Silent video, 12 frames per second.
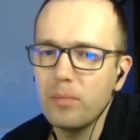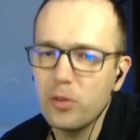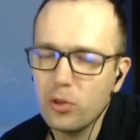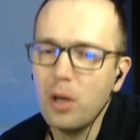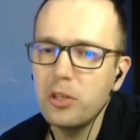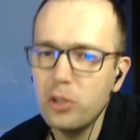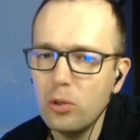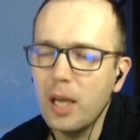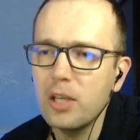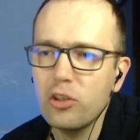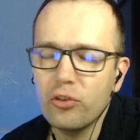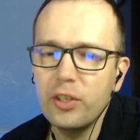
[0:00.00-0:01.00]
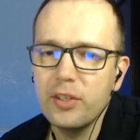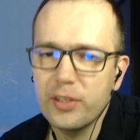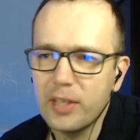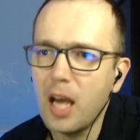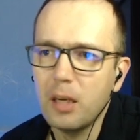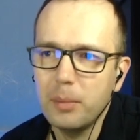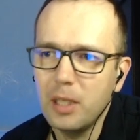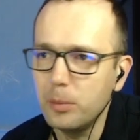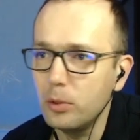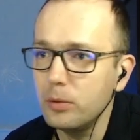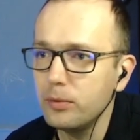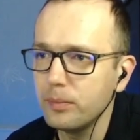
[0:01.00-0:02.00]
so I knew h3 has got to be the
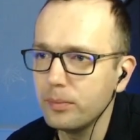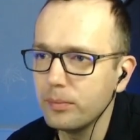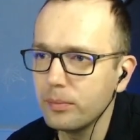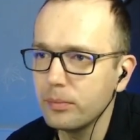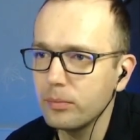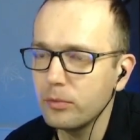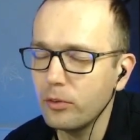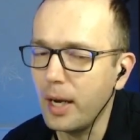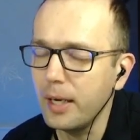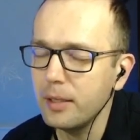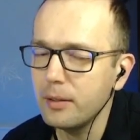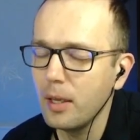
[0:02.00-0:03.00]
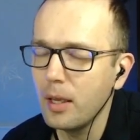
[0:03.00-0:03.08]
move, right?